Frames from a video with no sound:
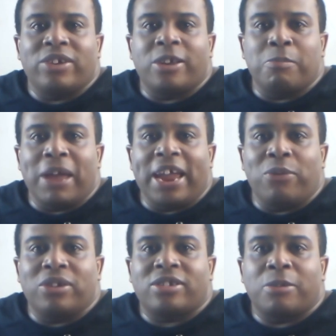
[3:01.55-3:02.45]
a
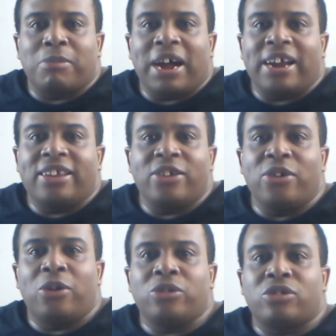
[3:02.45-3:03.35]
debate with somebody. You
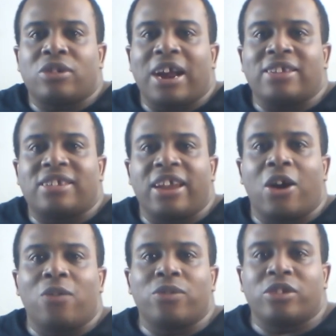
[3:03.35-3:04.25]
don't try to take
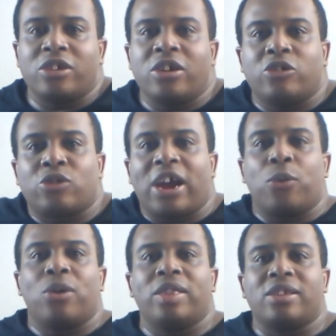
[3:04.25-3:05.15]
over, you don't try
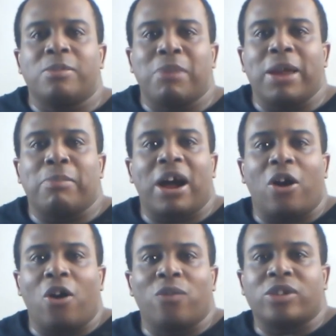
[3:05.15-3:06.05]
to win the debate by
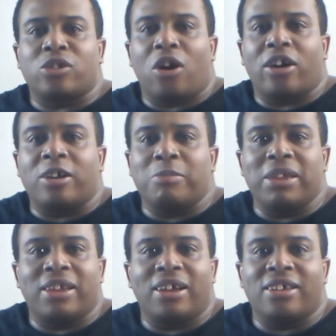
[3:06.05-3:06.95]
over talking them,
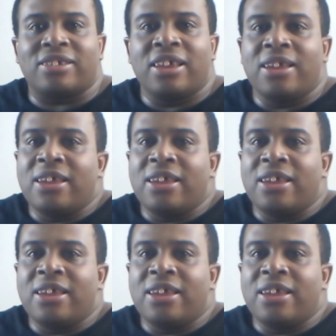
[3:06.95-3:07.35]
because